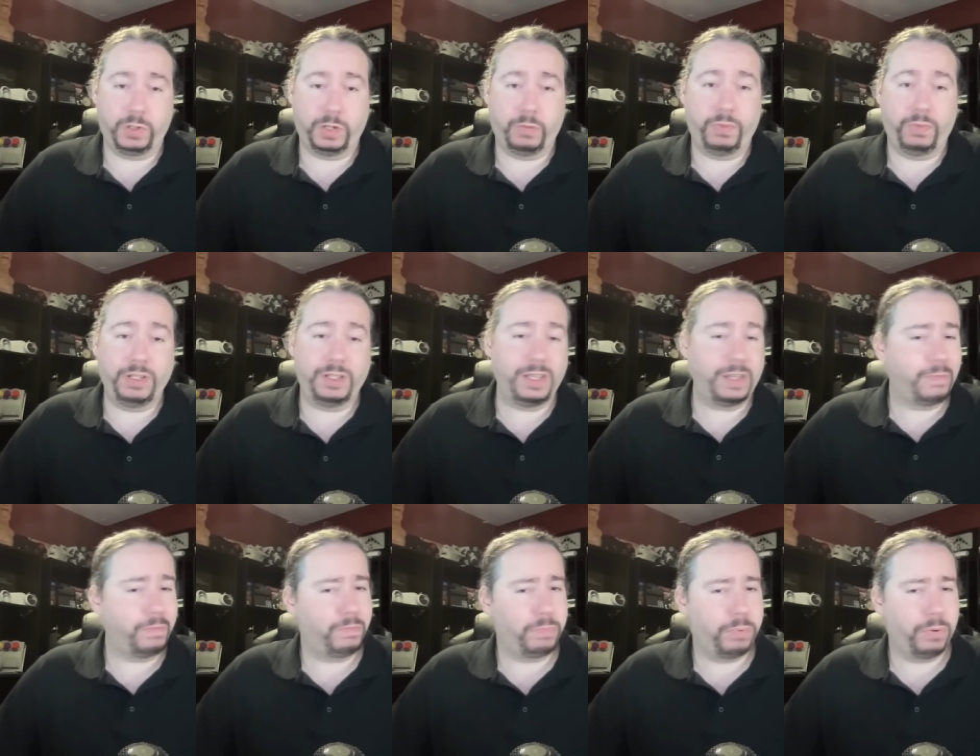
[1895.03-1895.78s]
Then we
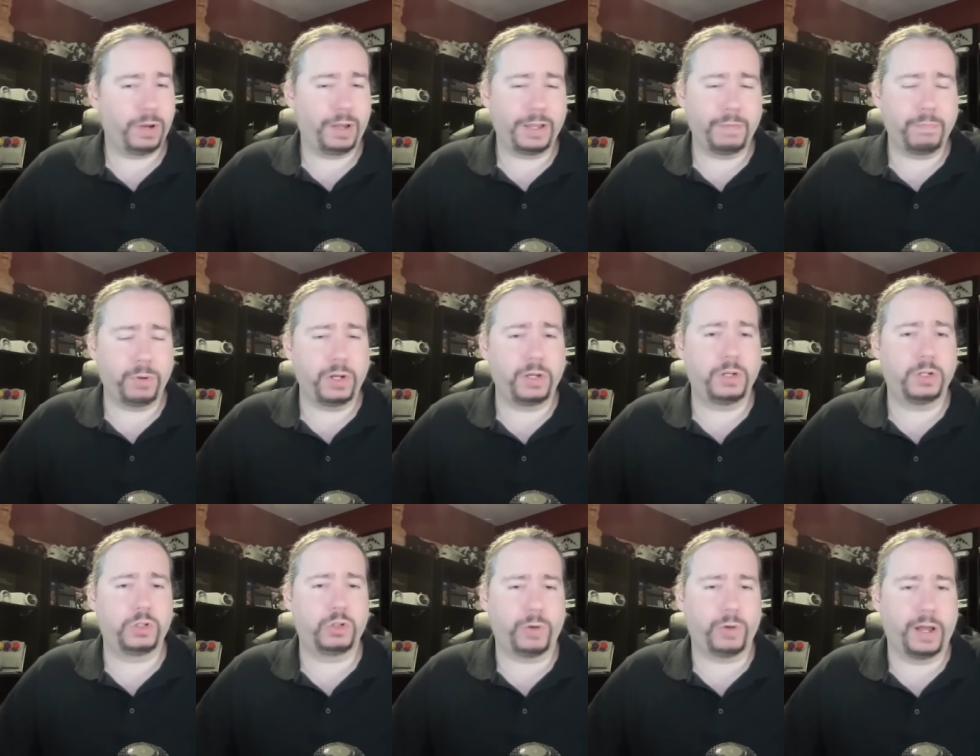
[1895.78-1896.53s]
get I get pretty
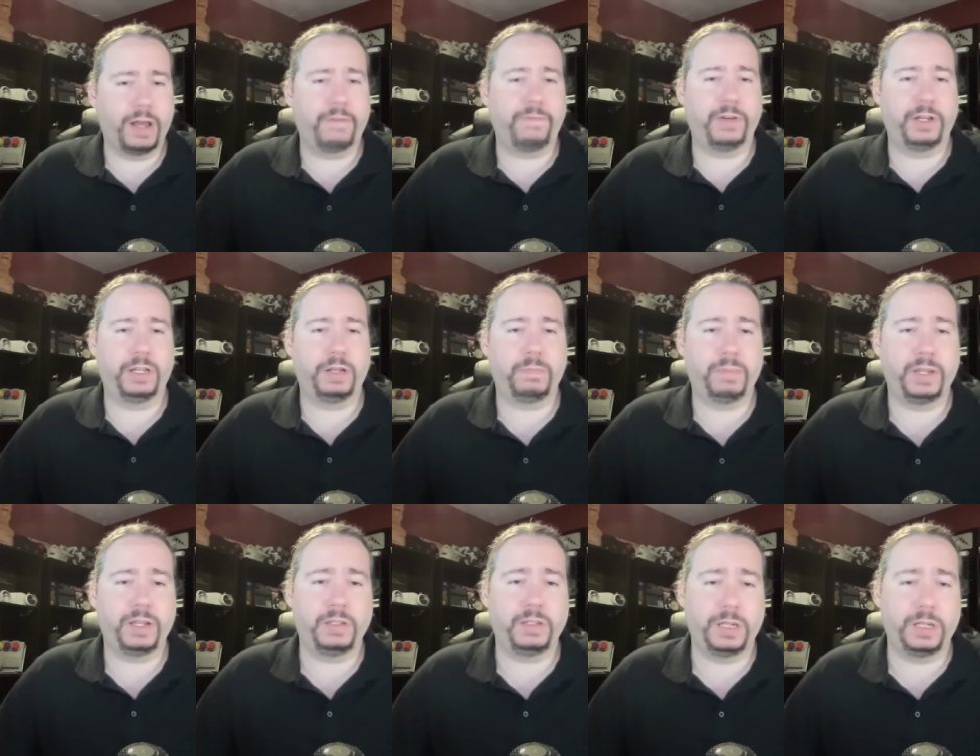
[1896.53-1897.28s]
good traffic at
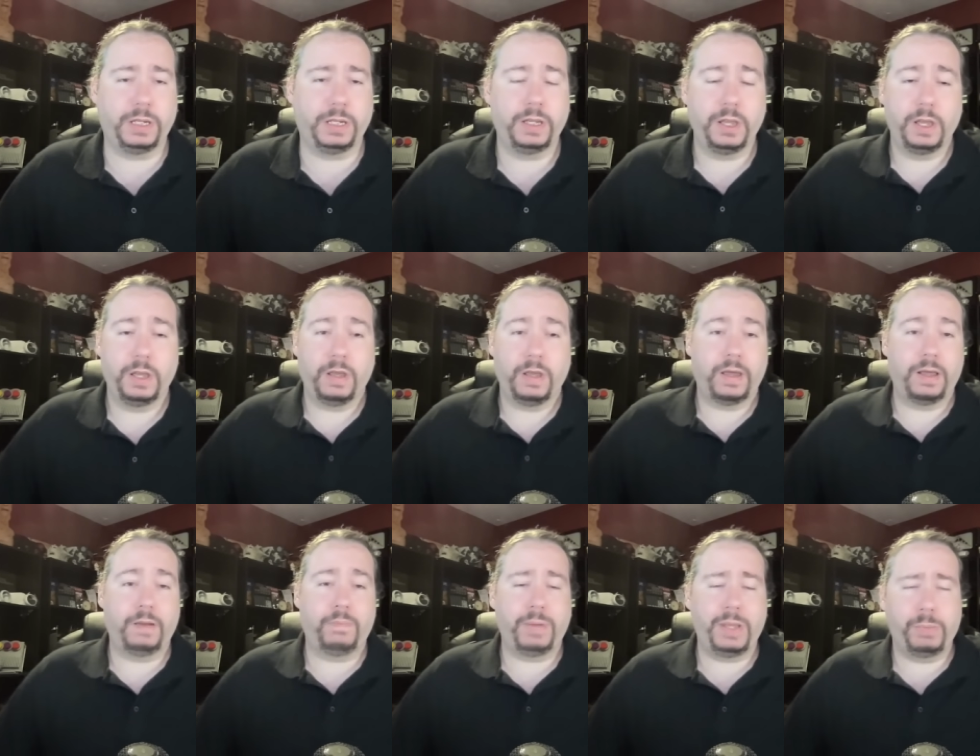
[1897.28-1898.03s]
PT,
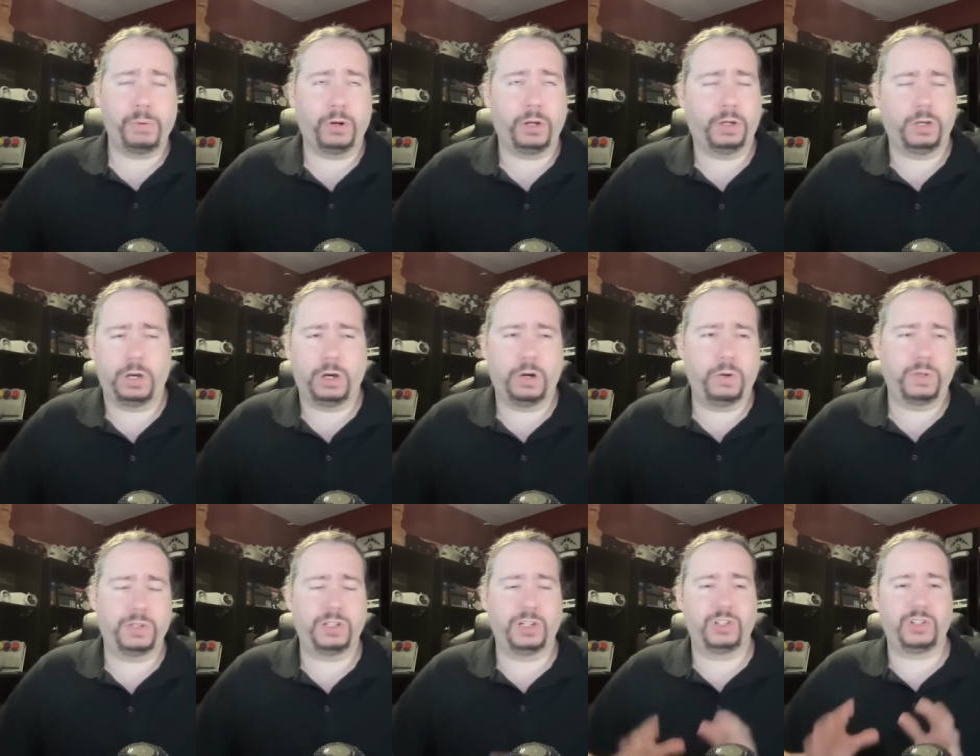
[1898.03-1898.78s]
and people are like,
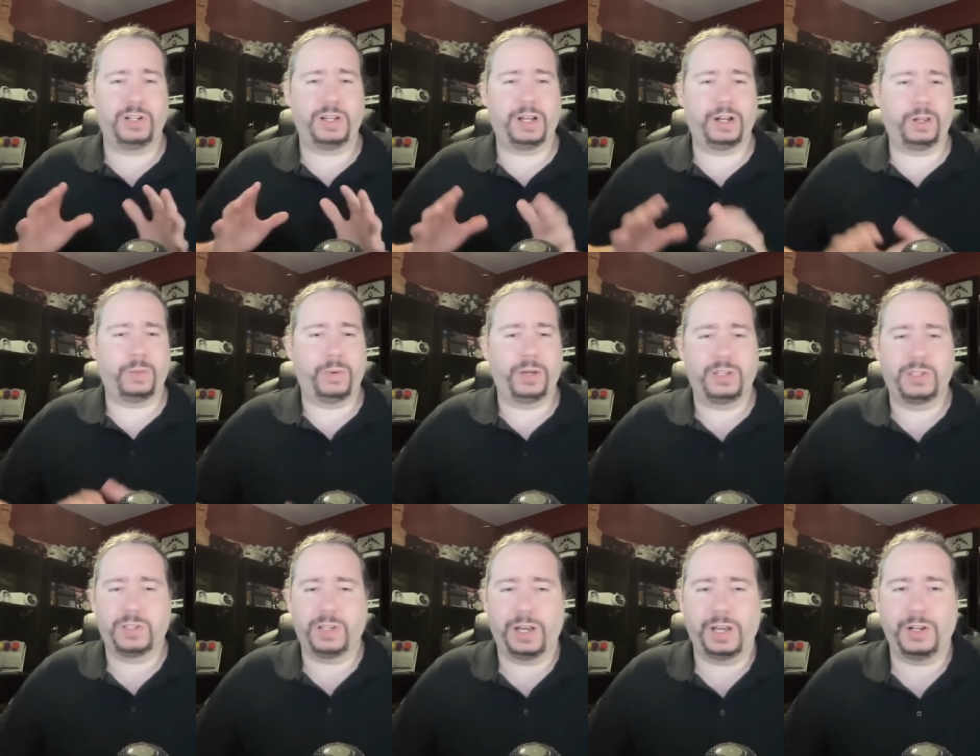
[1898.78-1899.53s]
oh, it's such an out of the way
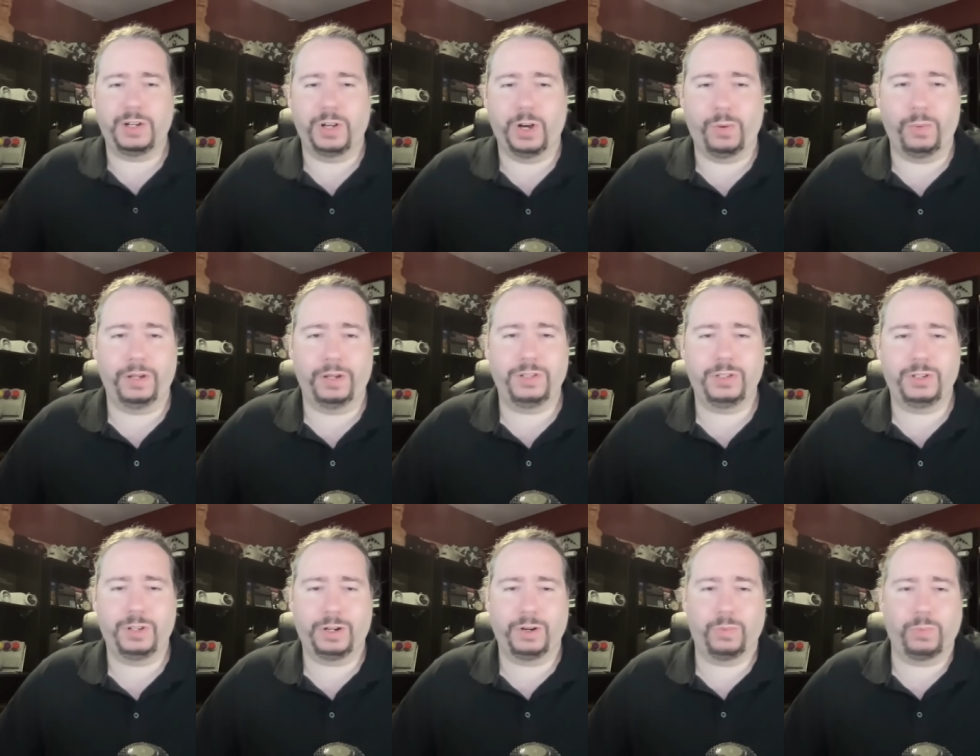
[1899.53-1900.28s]
site. No one's
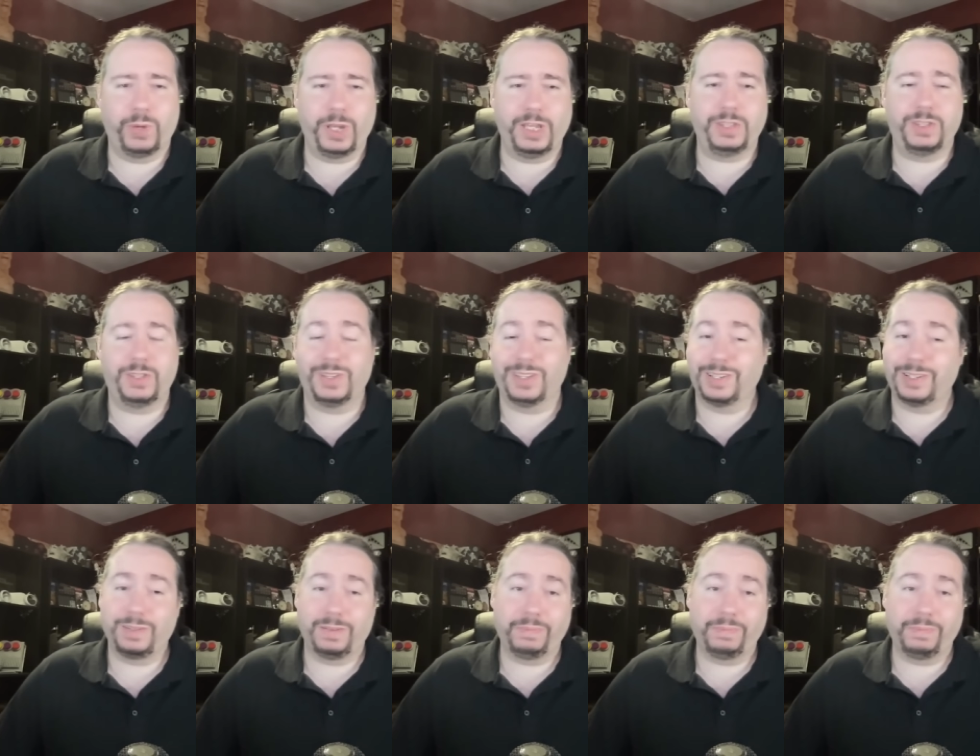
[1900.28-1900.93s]
going to read this.